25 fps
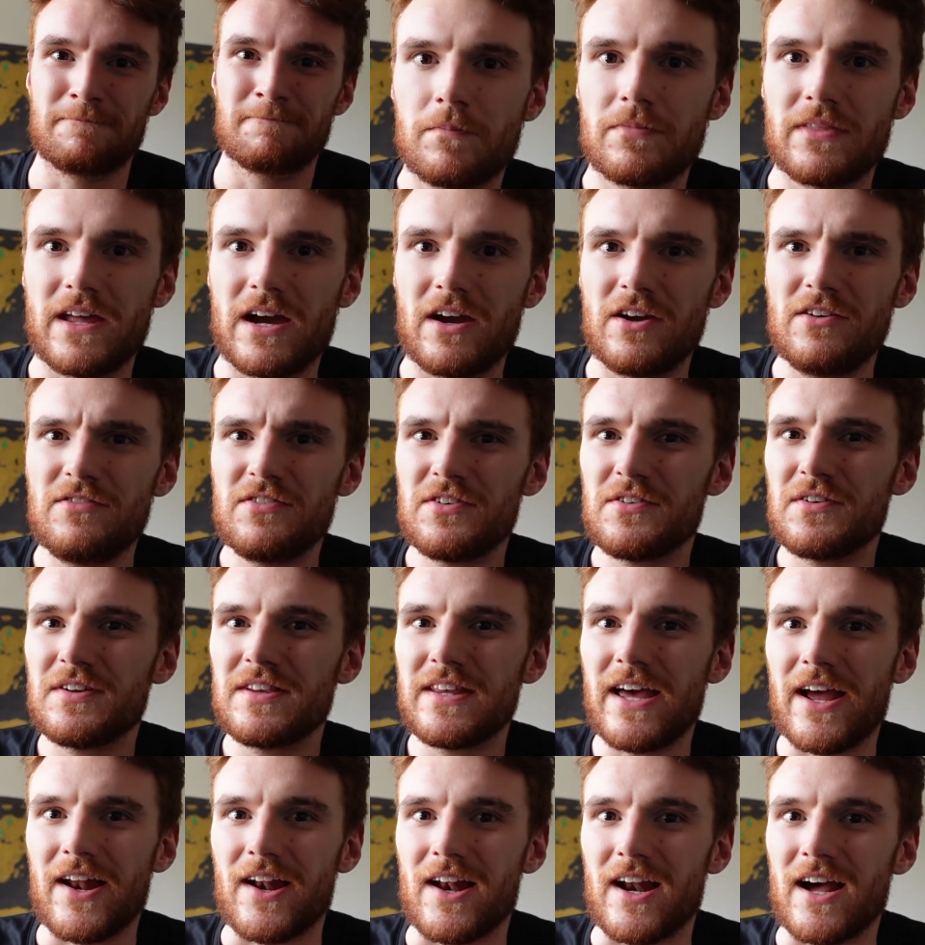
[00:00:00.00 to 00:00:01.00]
Now, if you're in
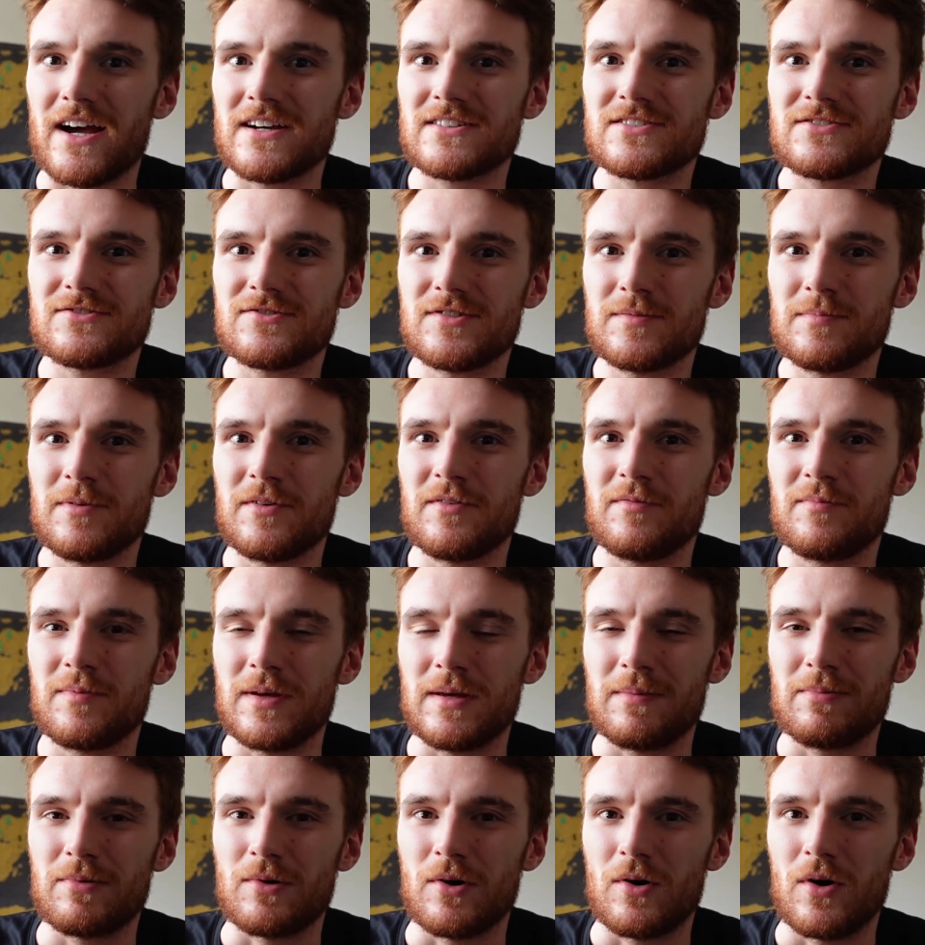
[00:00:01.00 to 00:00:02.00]
that last group of
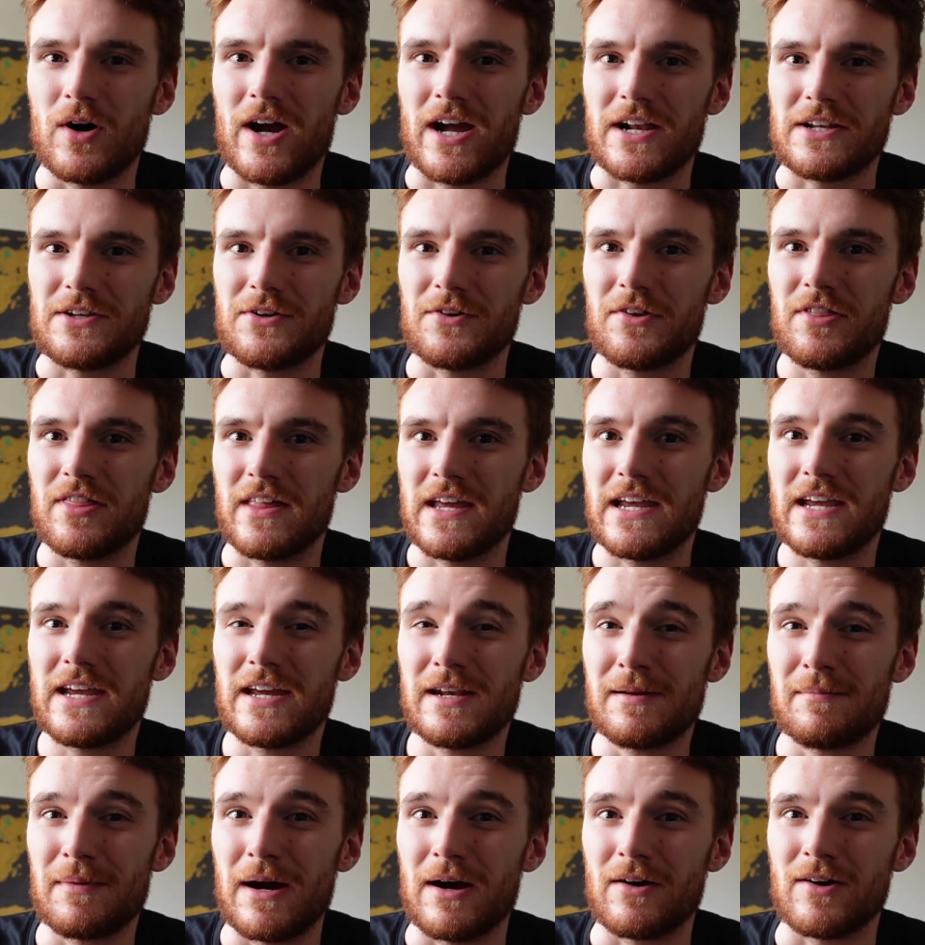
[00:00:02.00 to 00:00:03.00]
people and you're thinking
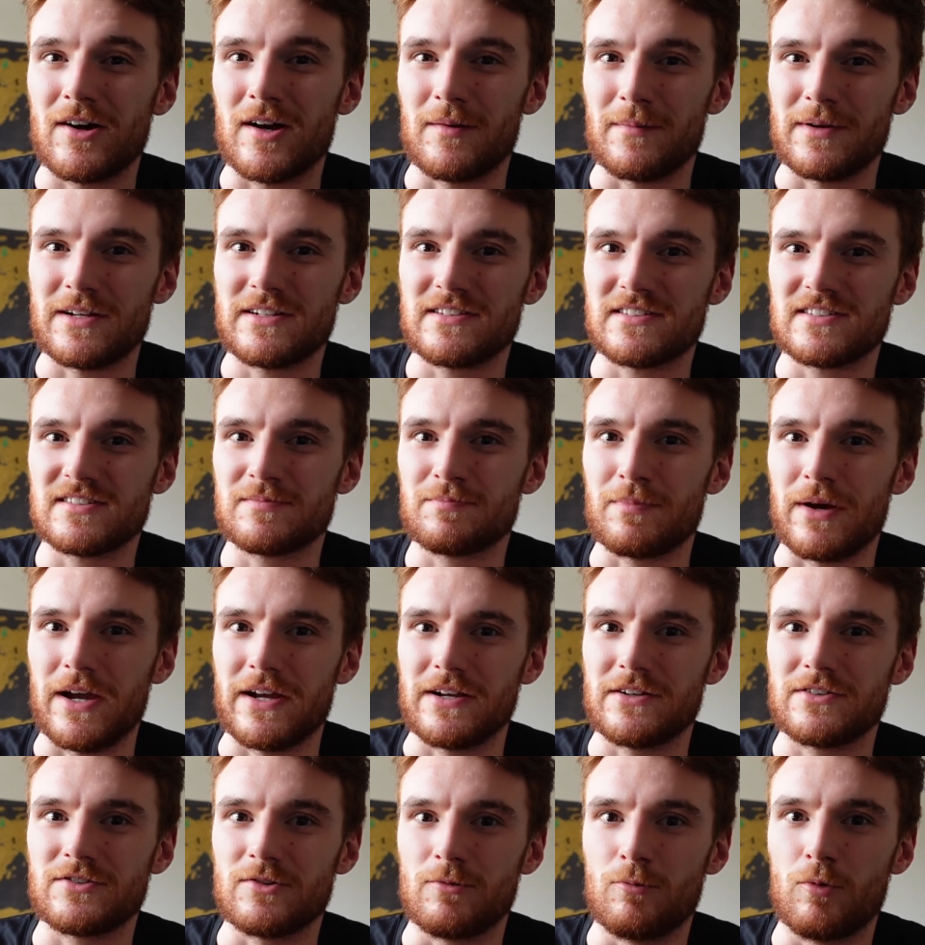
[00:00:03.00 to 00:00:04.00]
about coming to
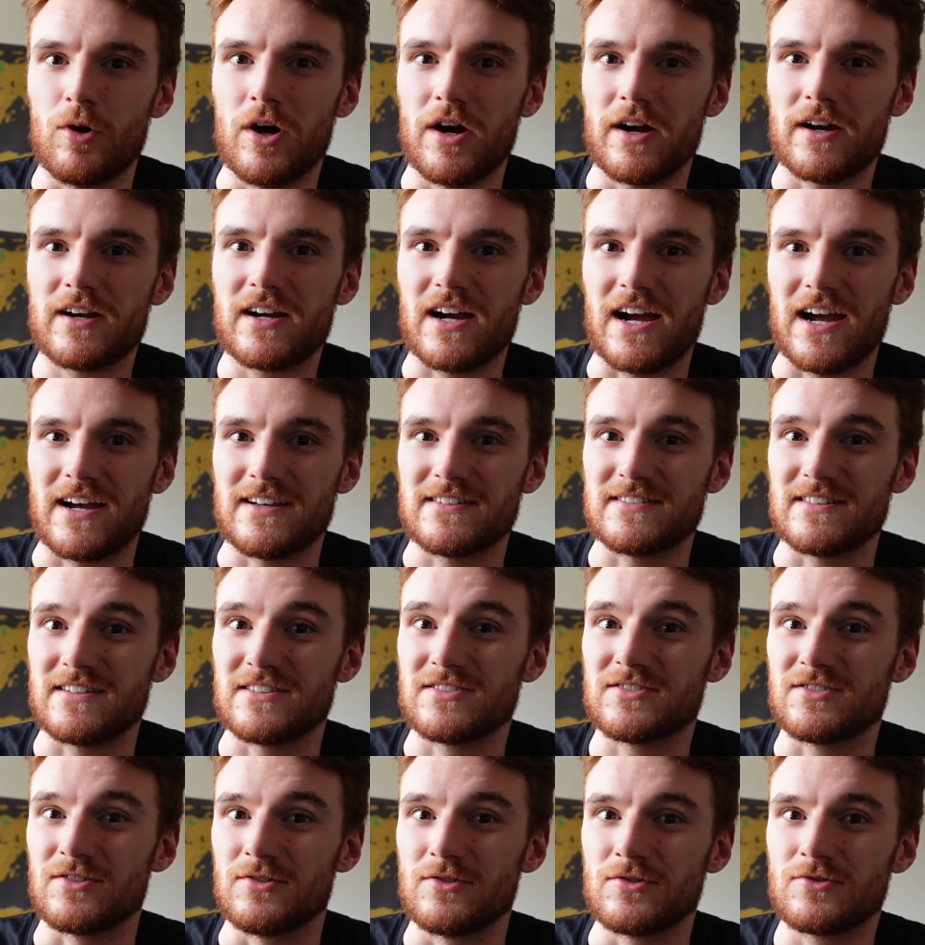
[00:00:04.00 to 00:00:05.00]
Spain to work as a
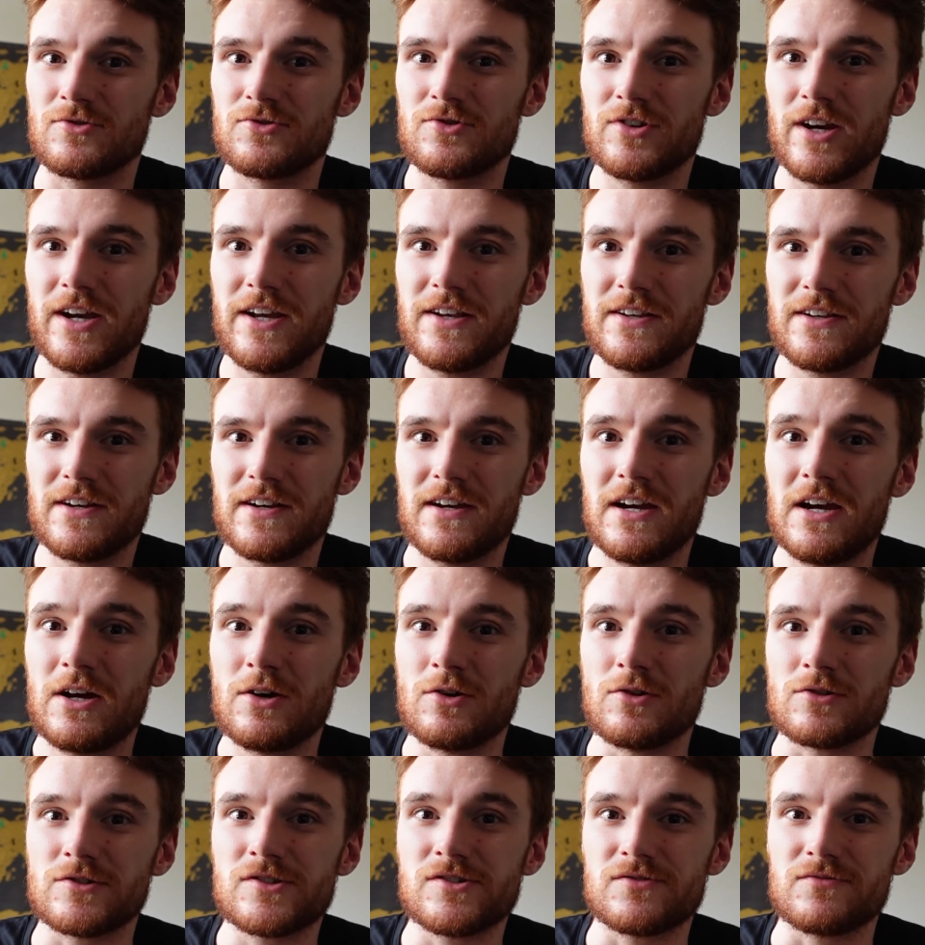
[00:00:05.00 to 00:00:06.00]
sole trader
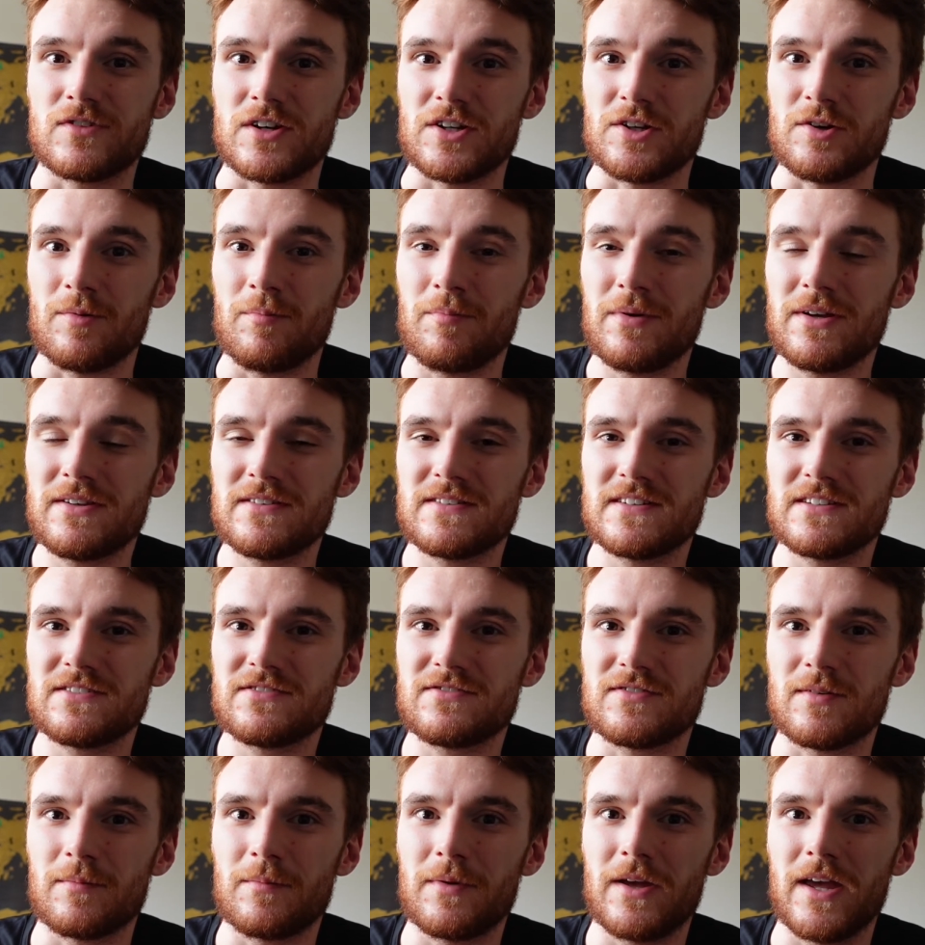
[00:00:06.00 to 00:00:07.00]
or to run your business
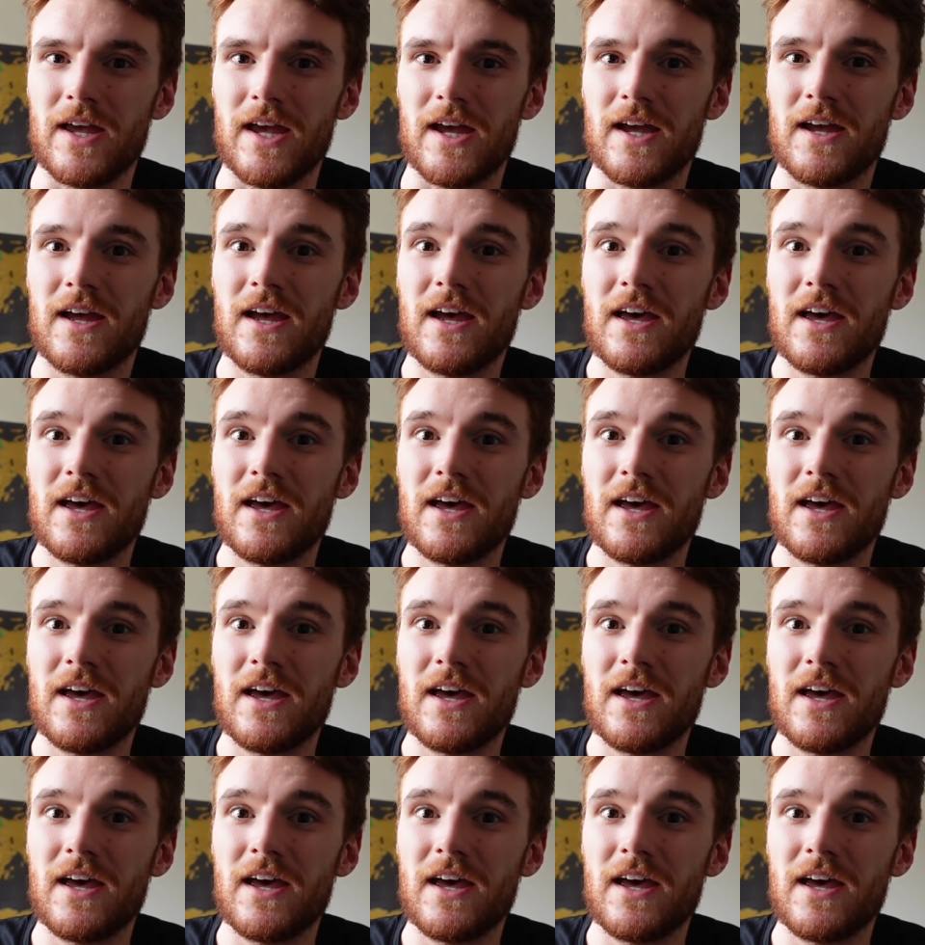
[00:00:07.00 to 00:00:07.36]
from here,